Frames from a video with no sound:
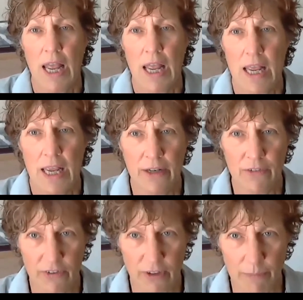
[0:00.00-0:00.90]
In
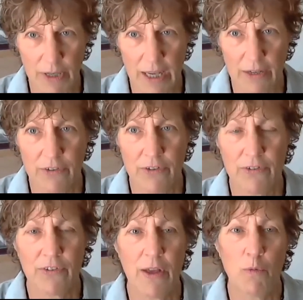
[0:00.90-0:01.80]
some cases,
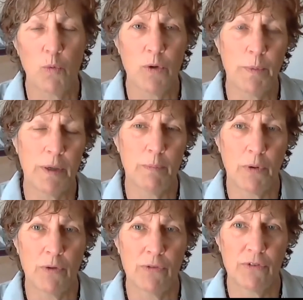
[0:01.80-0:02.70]
there will be
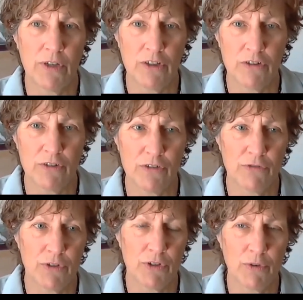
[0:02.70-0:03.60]
procedures for
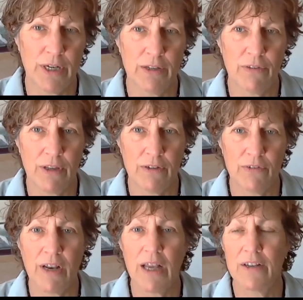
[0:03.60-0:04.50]
agreeing things
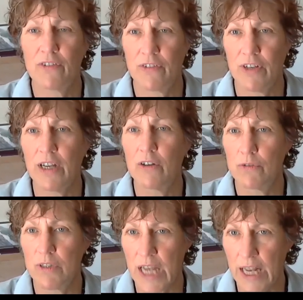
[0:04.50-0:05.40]
like single
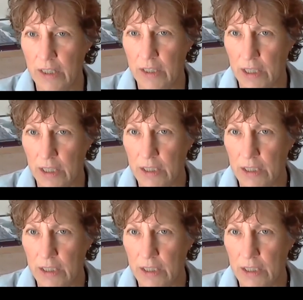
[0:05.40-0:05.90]
tender.